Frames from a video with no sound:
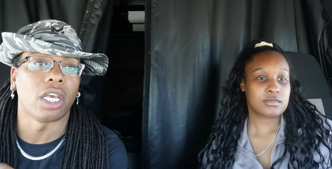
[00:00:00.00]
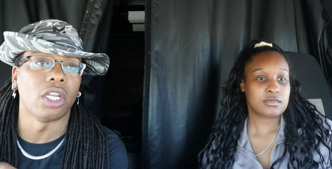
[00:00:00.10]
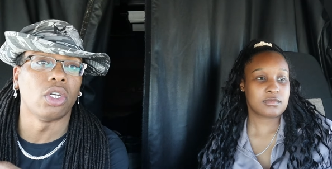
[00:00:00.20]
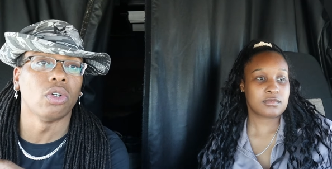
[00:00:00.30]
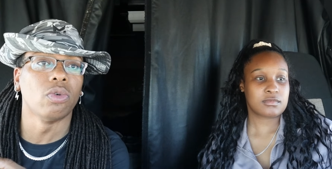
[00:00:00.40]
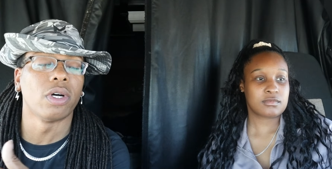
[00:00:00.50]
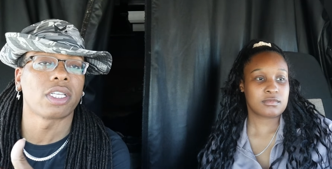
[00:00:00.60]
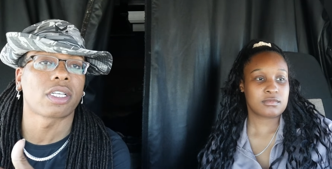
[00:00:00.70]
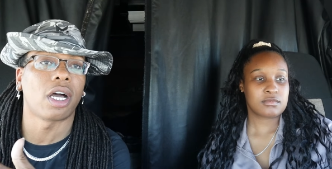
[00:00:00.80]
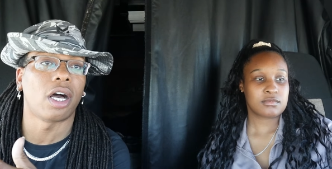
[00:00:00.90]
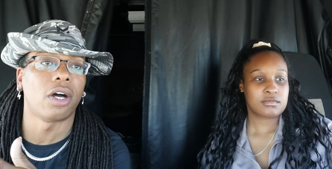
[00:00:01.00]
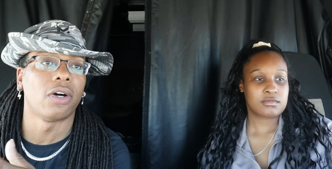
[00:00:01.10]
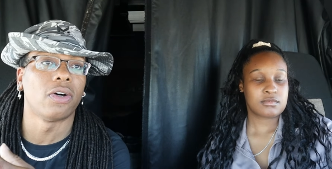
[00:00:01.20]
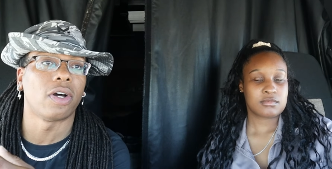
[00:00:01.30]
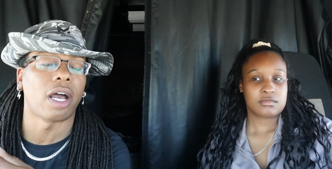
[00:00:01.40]
Speaker 1: and do what's
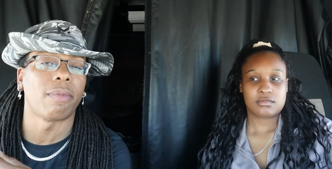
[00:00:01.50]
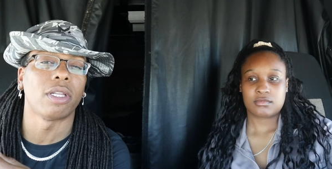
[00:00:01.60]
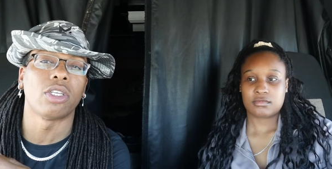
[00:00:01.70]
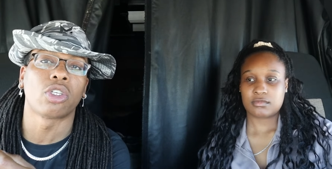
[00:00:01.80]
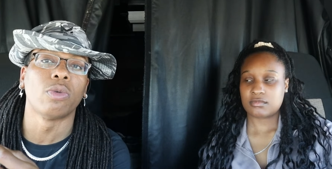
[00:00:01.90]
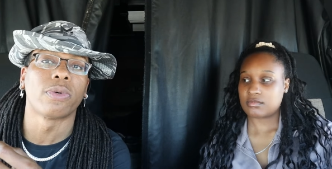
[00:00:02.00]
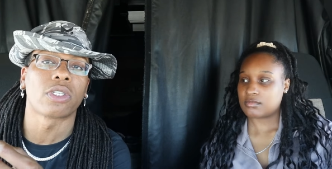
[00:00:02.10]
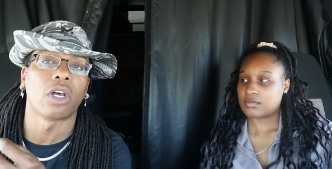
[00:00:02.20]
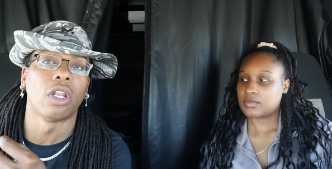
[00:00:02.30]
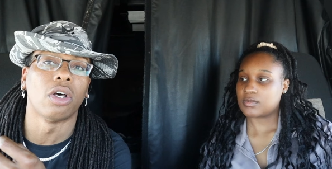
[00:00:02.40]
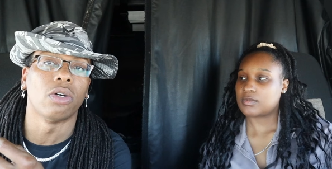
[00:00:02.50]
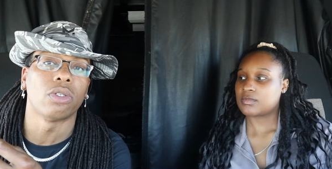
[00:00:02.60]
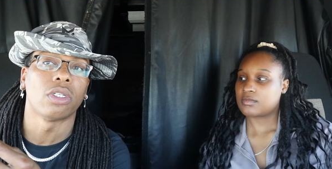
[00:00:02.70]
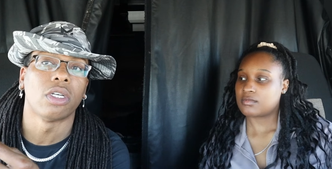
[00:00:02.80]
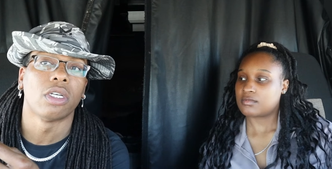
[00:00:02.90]
called, I believe, super
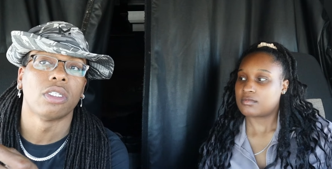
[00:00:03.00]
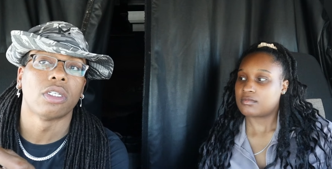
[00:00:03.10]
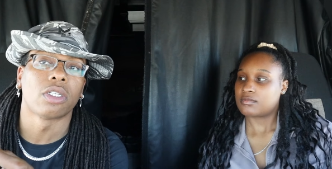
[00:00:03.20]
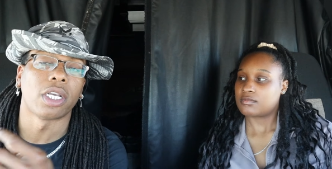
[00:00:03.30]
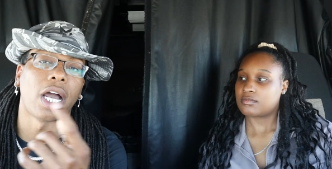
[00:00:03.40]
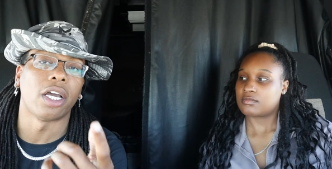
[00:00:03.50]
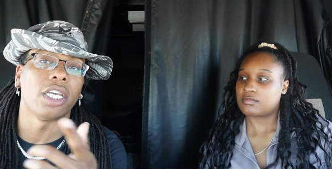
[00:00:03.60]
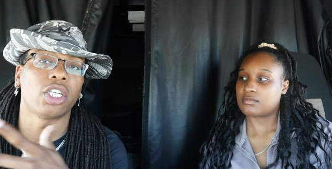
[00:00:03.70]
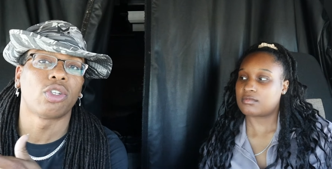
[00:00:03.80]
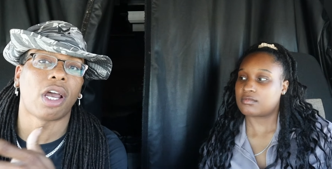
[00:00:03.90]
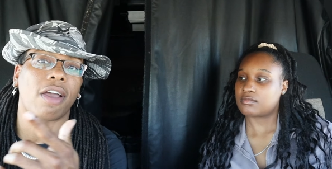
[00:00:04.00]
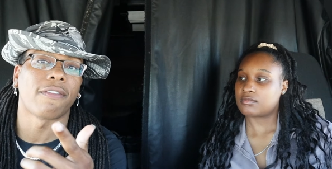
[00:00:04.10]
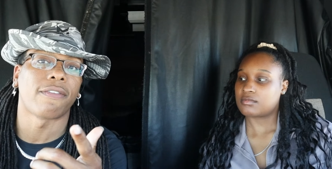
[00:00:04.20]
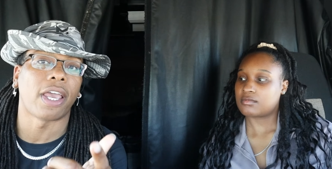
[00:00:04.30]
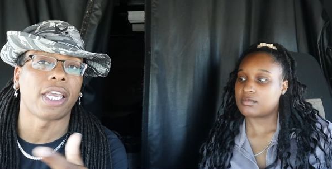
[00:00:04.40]
solos. So y'all each
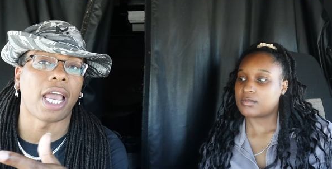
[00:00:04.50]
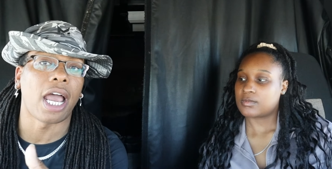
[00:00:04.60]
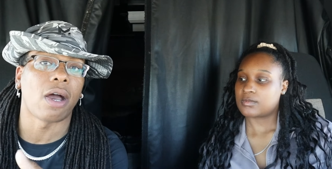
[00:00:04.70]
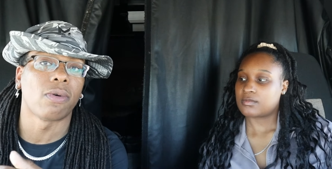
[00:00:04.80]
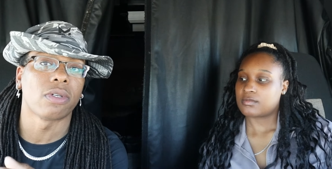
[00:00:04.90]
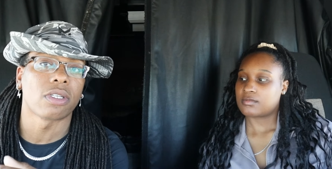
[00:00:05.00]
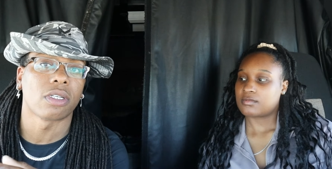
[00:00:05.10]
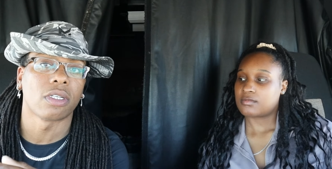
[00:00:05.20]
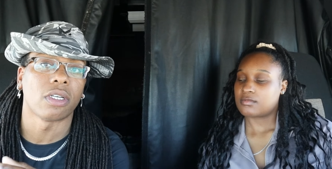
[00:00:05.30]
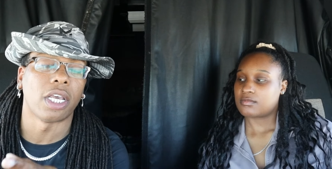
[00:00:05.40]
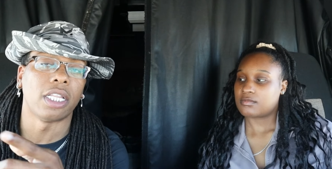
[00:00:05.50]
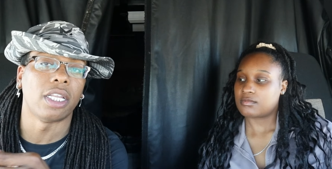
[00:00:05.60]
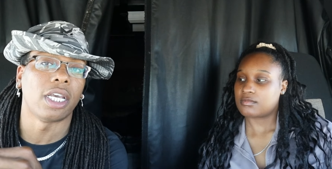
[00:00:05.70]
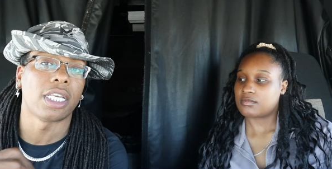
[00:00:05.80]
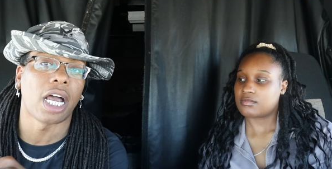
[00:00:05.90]
drive eight hours,
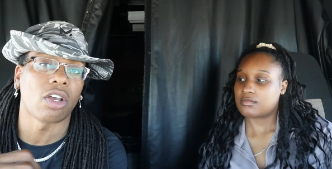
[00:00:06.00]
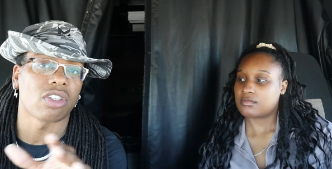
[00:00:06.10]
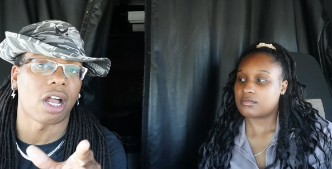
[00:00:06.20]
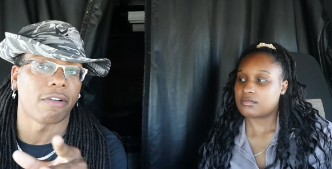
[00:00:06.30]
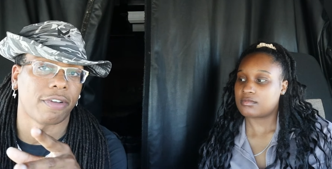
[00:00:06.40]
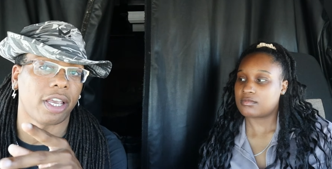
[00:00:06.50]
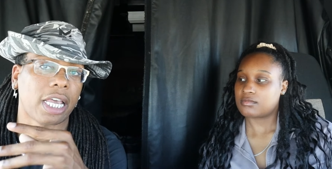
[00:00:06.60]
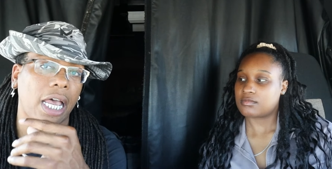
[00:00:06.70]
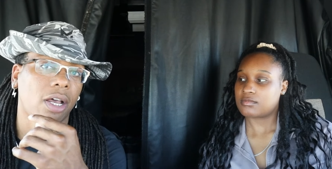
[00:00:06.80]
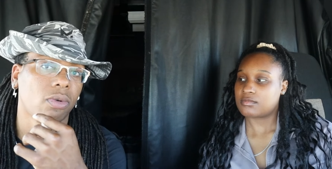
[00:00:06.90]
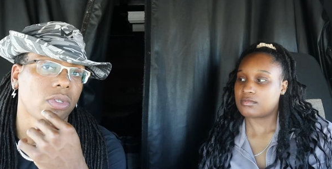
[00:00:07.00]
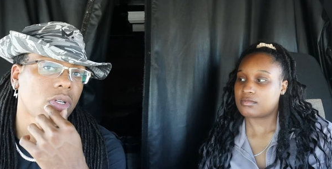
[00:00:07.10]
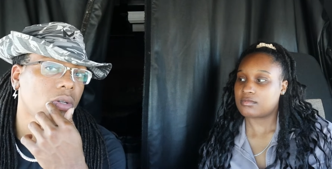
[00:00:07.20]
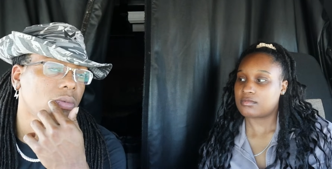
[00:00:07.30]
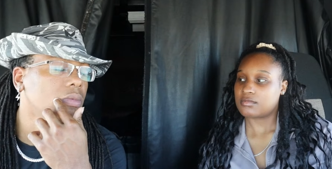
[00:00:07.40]
and then y'all stop for eight hours.
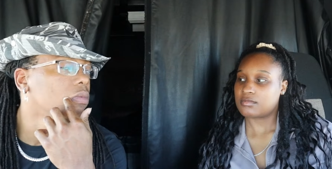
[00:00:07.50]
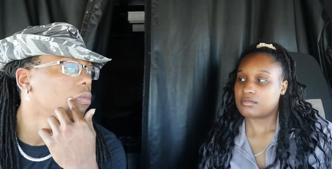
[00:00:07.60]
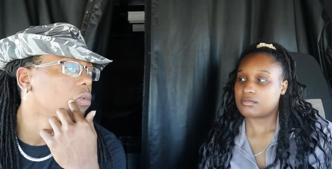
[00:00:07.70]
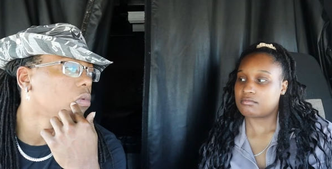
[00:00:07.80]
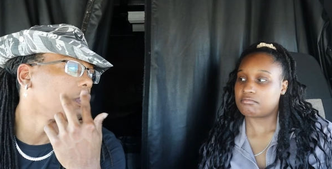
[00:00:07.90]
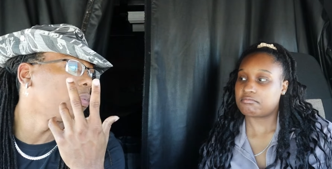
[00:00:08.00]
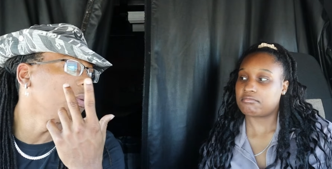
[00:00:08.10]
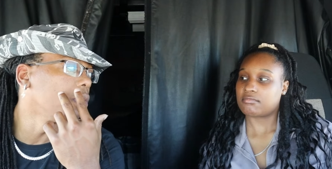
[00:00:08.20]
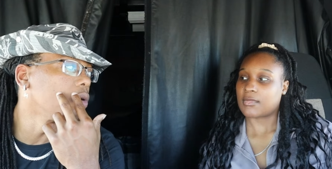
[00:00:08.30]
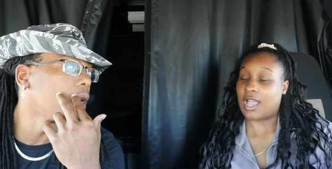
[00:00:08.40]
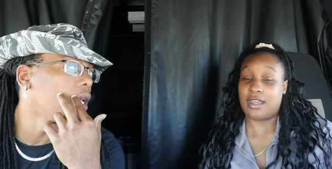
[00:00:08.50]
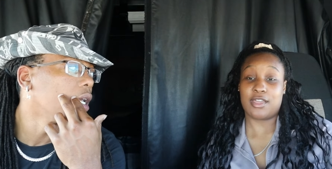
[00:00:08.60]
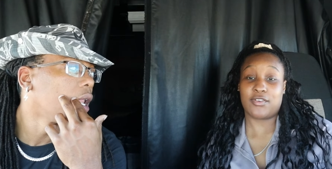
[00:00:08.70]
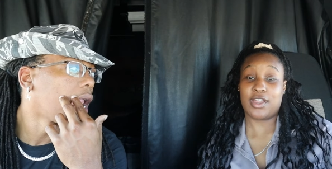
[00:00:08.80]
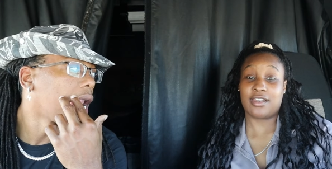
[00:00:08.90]
People do that. I've
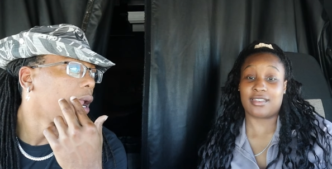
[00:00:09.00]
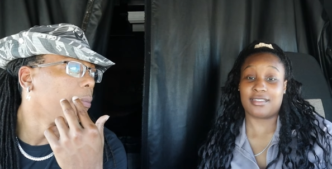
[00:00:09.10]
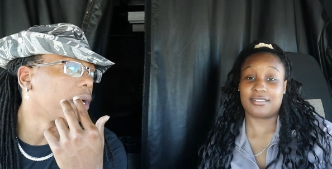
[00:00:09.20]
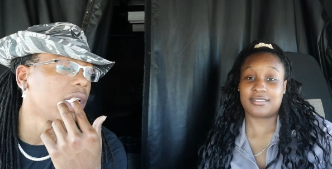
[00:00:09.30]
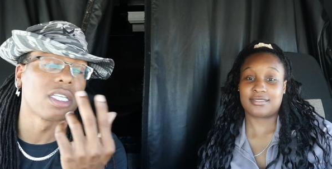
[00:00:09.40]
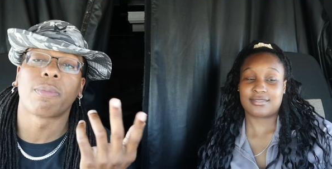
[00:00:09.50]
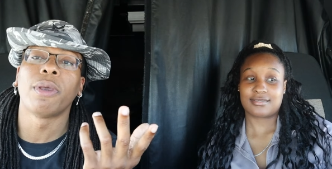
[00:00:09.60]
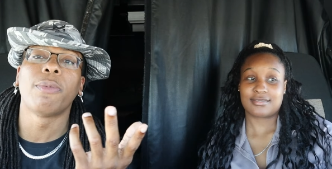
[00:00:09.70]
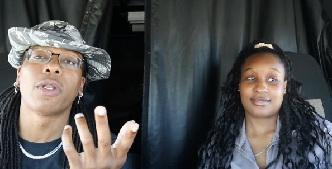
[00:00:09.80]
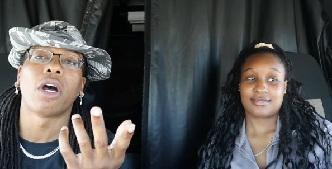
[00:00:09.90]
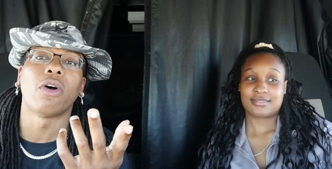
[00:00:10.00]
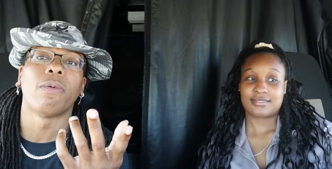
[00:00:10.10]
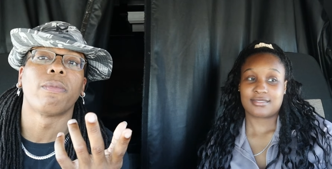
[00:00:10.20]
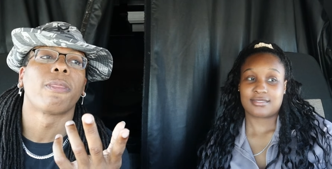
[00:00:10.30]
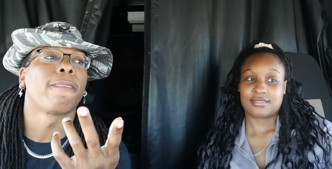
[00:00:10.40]
never heard of it. Because people
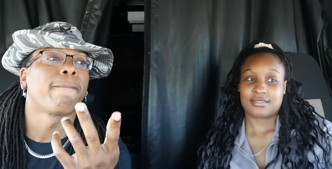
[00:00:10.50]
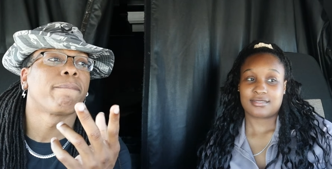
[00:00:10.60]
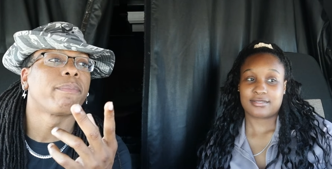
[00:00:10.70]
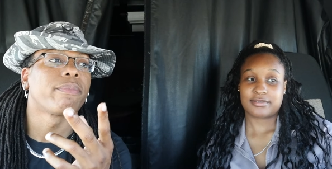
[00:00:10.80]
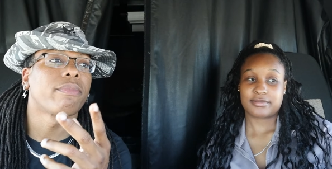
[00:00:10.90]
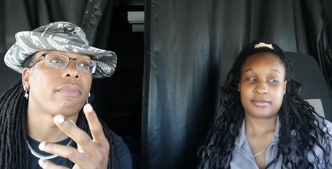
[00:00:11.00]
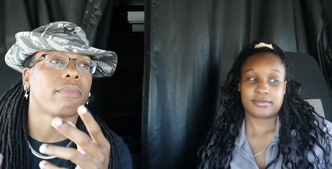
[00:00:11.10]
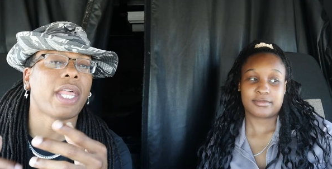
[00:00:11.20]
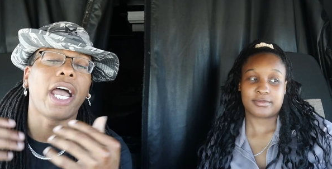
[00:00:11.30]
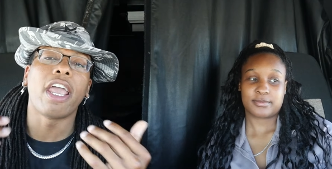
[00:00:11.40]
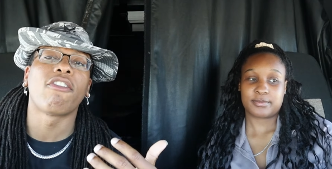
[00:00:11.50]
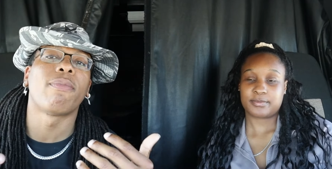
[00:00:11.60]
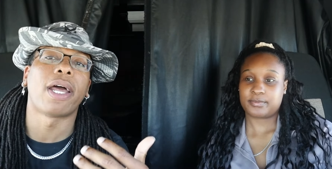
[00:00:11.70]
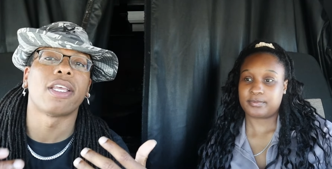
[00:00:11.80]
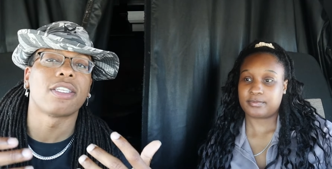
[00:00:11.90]
don't. Not
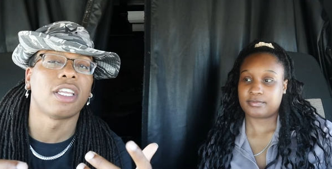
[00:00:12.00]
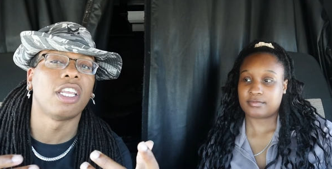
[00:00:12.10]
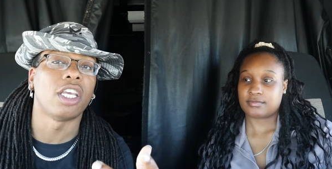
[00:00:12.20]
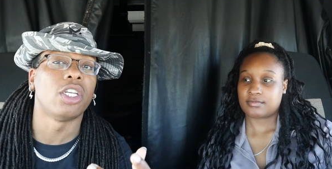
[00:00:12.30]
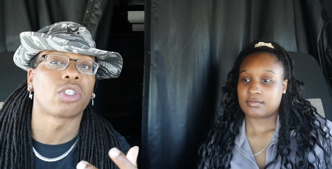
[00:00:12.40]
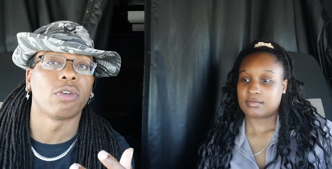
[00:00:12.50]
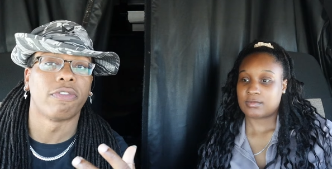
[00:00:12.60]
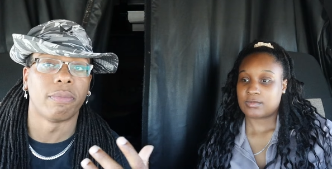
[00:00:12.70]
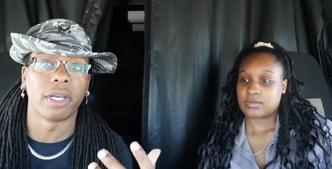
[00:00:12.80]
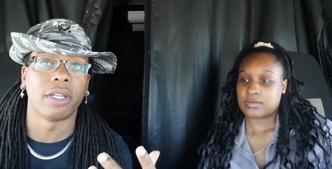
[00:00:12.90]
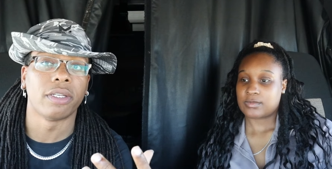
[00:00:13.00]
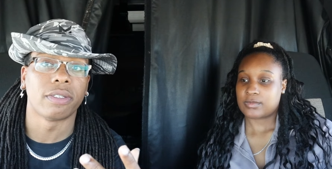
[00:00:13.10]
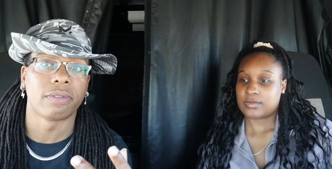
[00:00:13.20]
everybody is in the industry for money.